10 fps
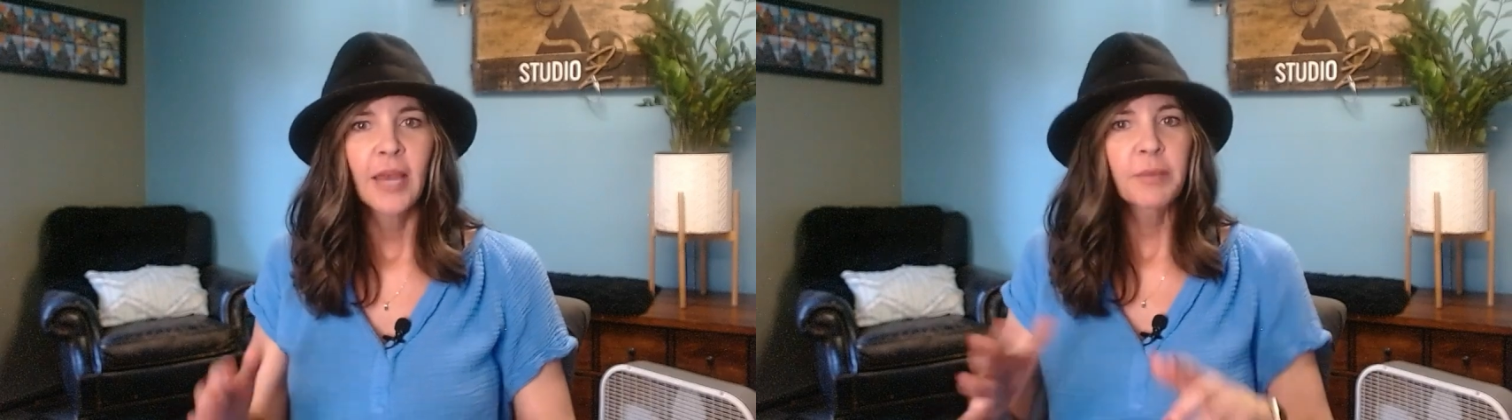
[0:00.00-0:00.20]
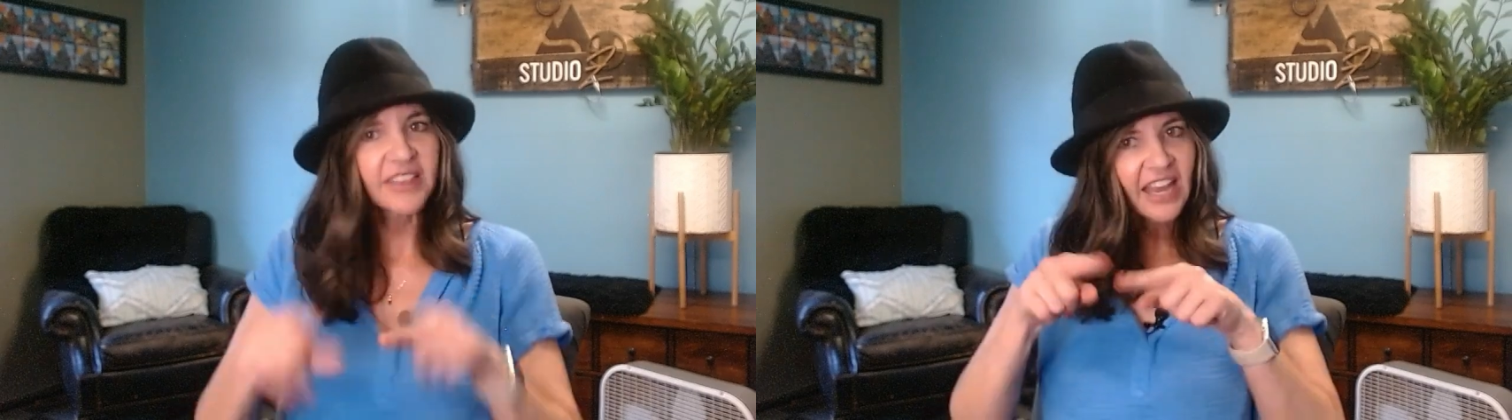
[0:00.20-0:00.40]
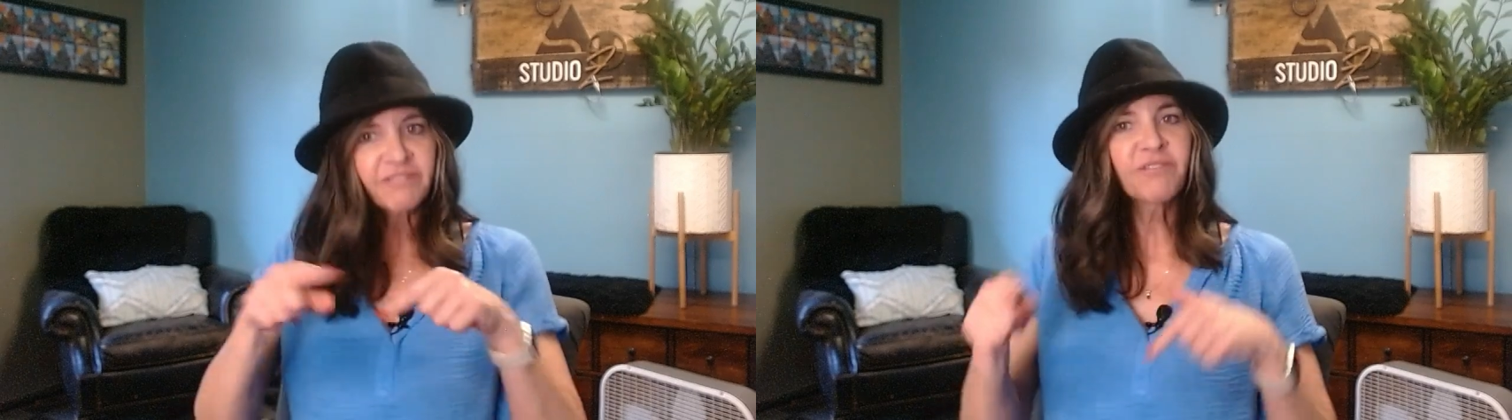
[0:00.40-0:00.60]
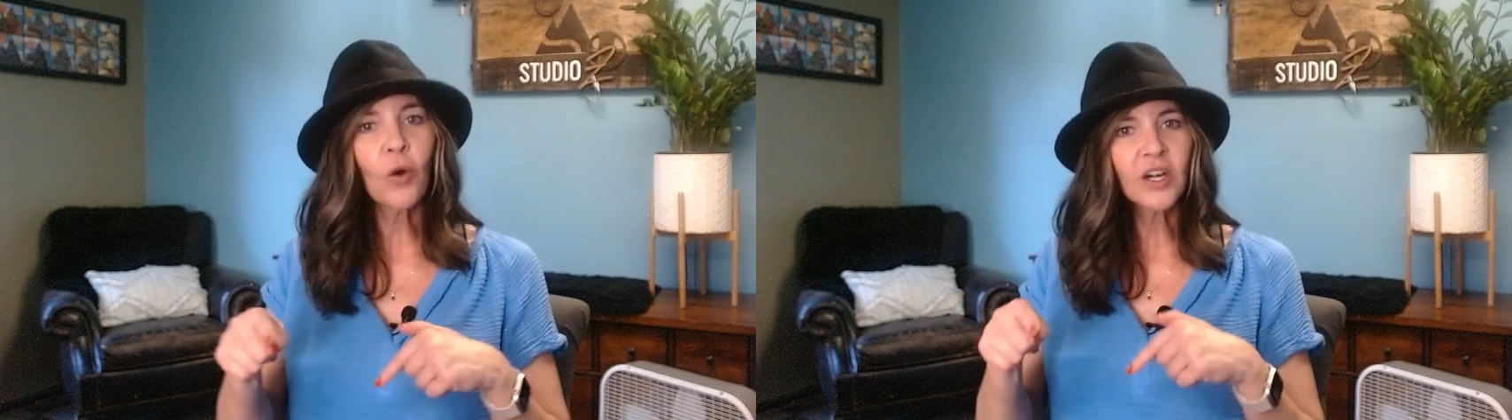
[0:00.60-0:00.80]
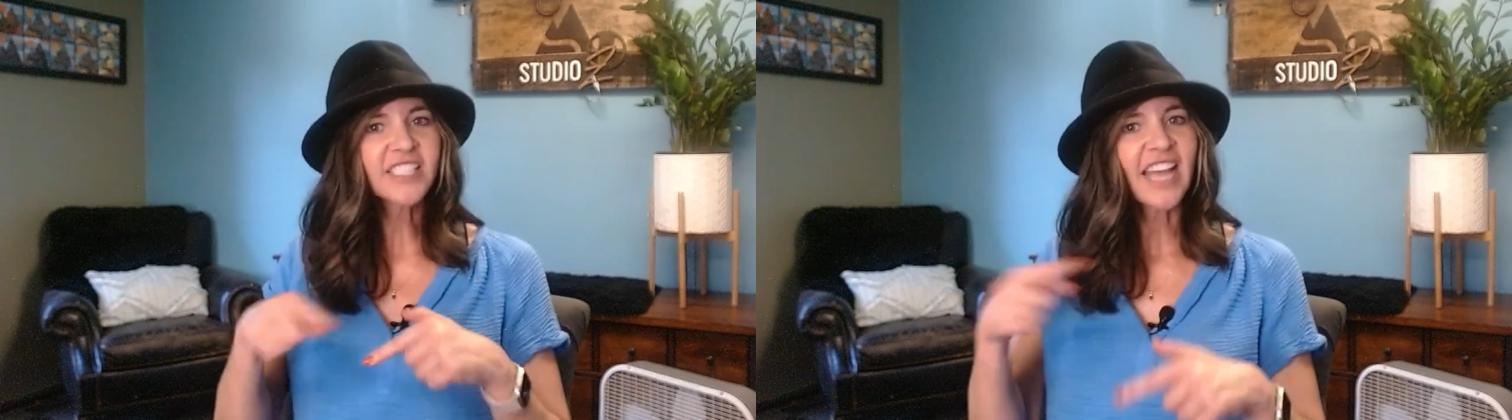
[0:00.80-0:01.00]
but that
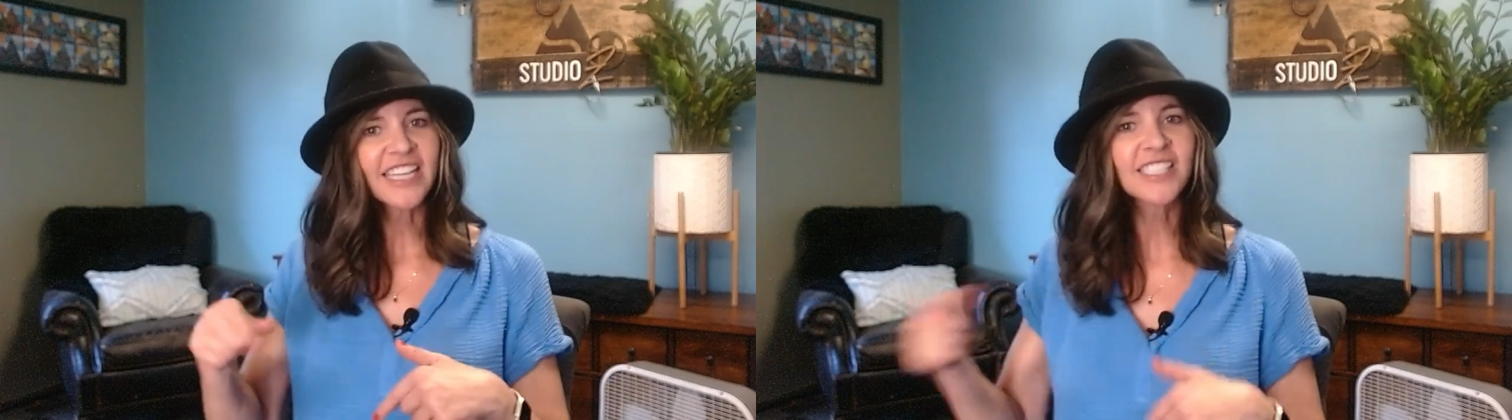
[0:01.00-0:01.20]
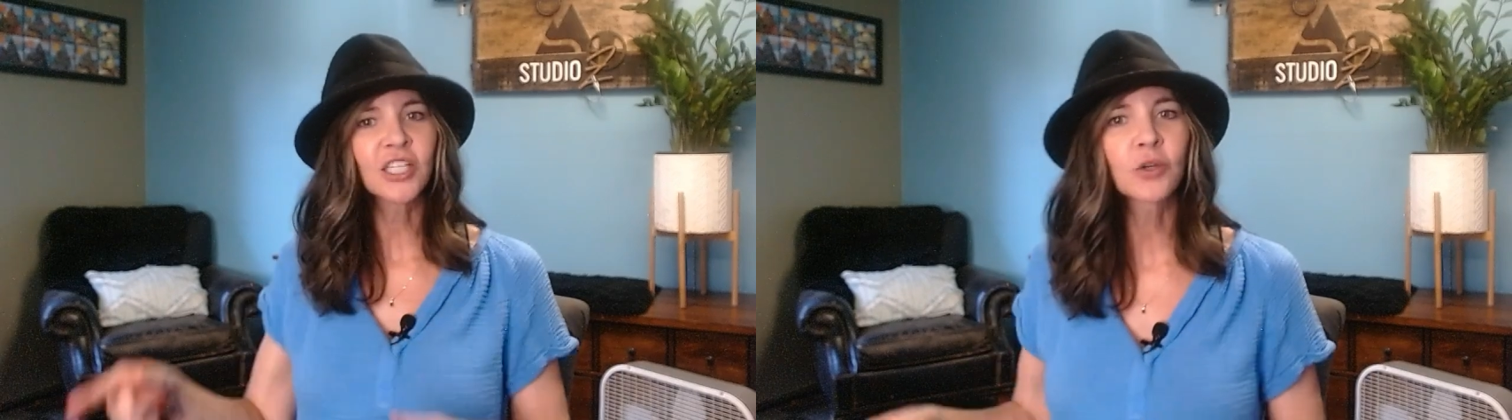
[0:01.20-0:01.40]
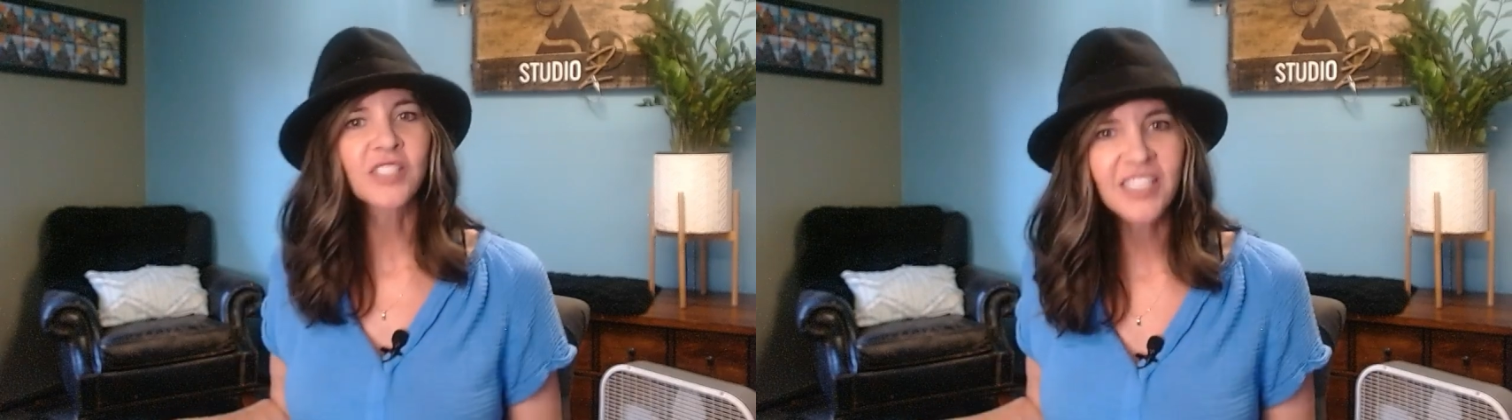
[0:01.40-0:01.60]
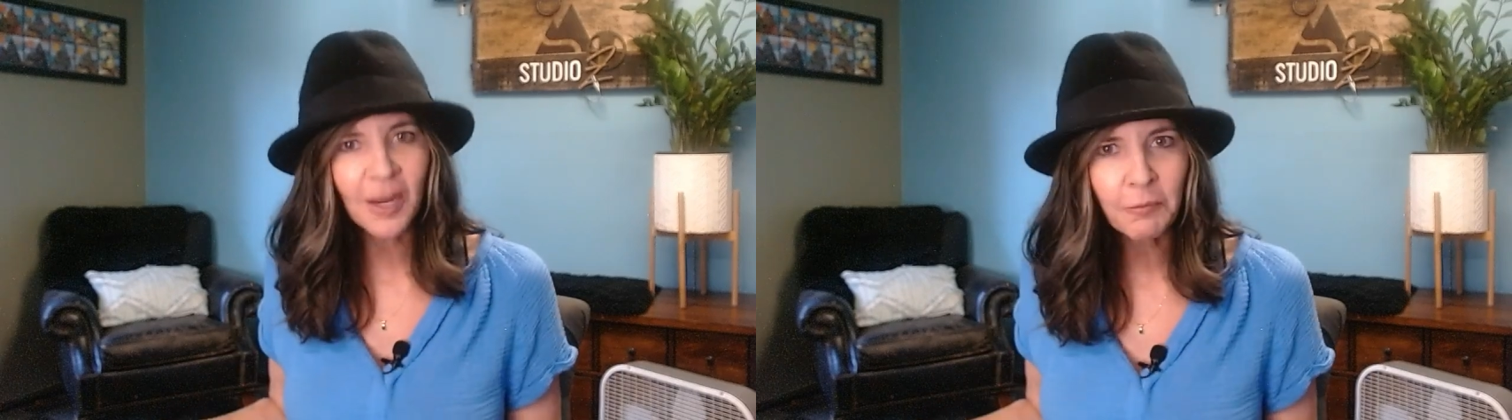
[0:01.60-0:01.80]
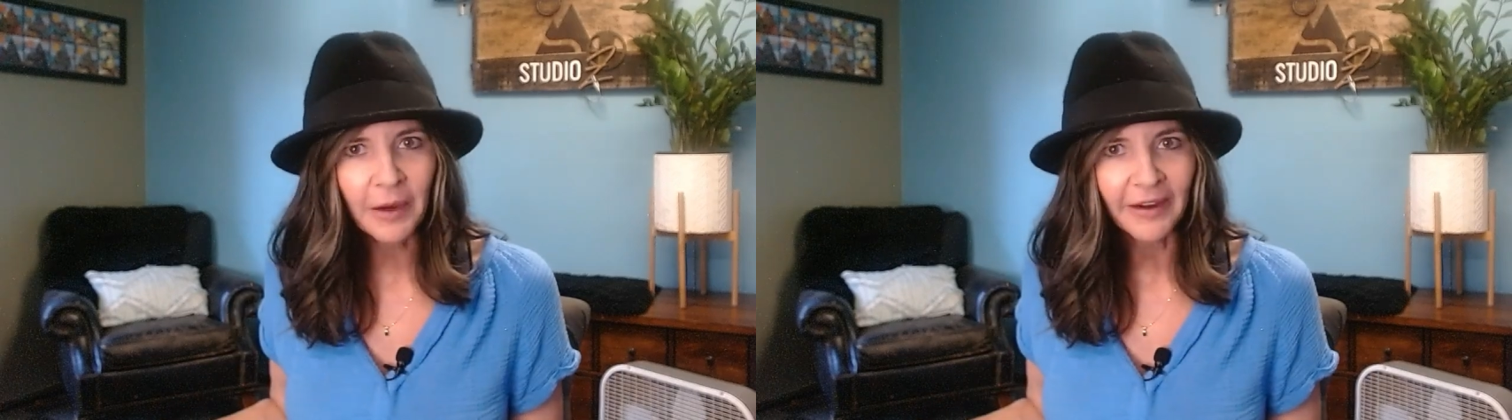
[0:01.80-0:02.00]
force has to go
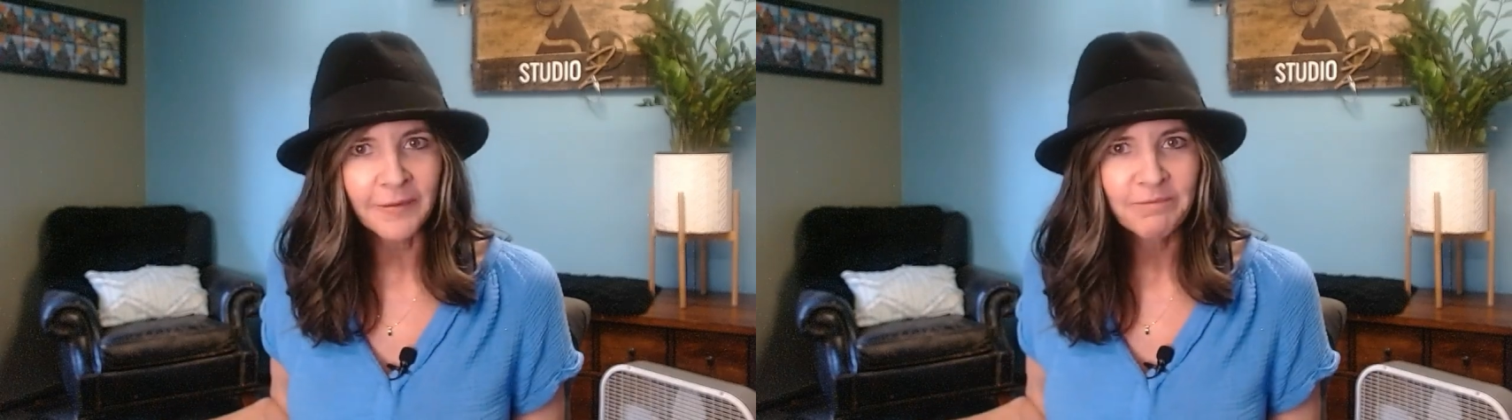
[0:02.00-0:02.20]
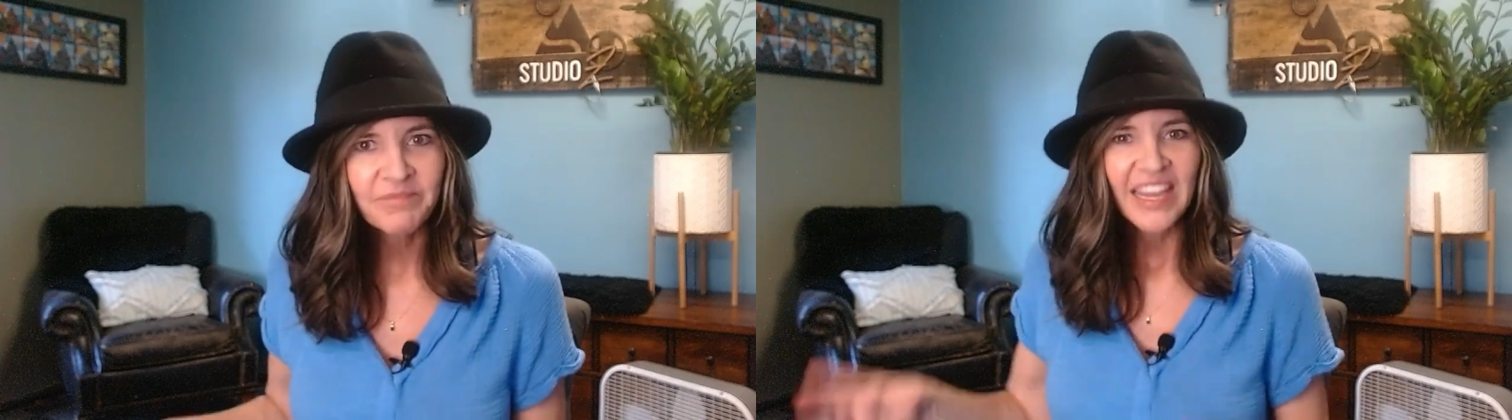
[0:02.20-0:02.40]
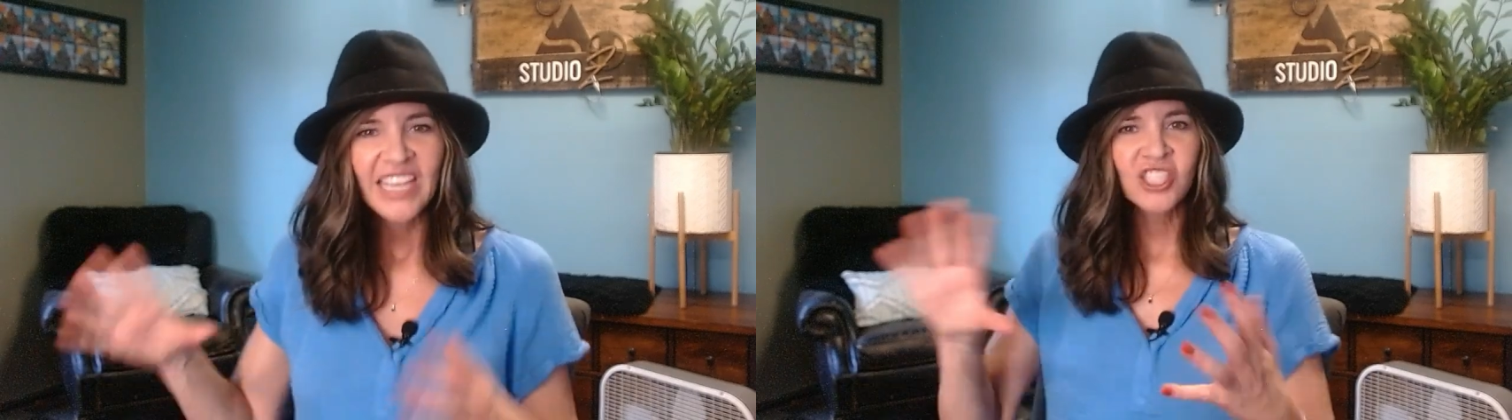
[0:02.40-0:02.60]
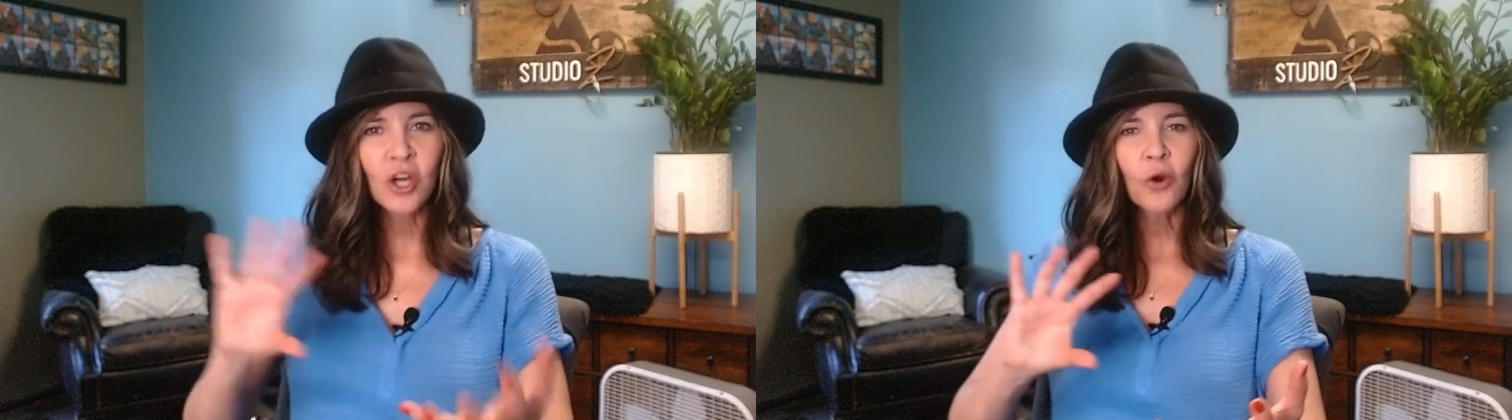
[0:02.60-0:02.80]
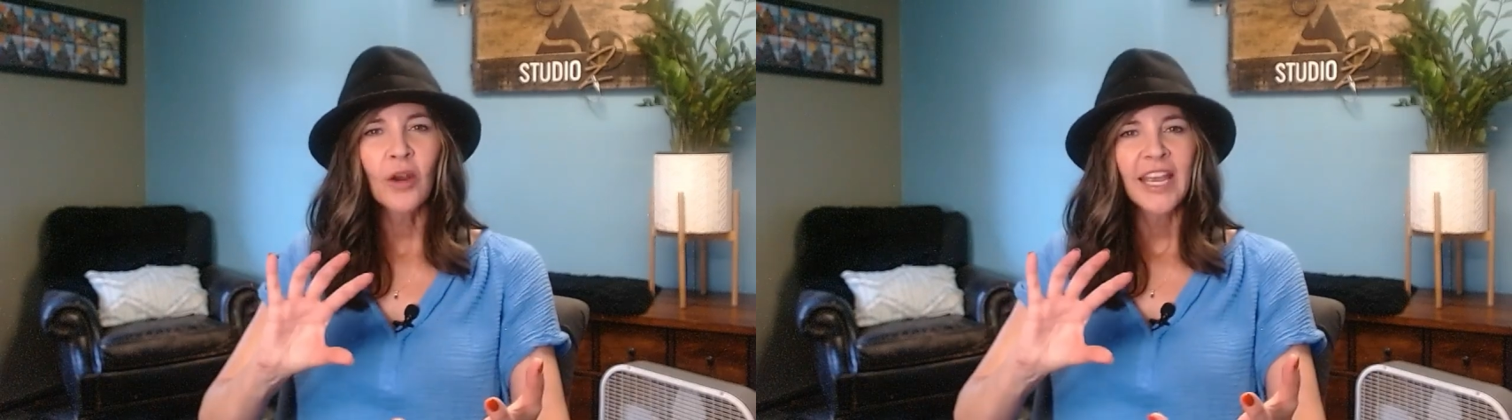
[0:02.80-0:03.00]
somewhere.
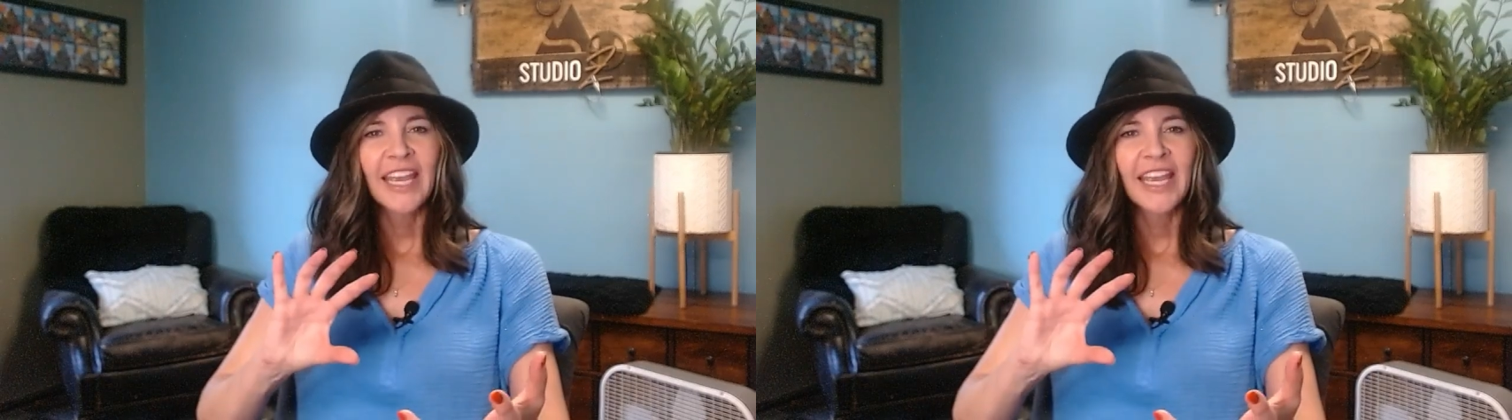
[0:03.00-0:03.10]
So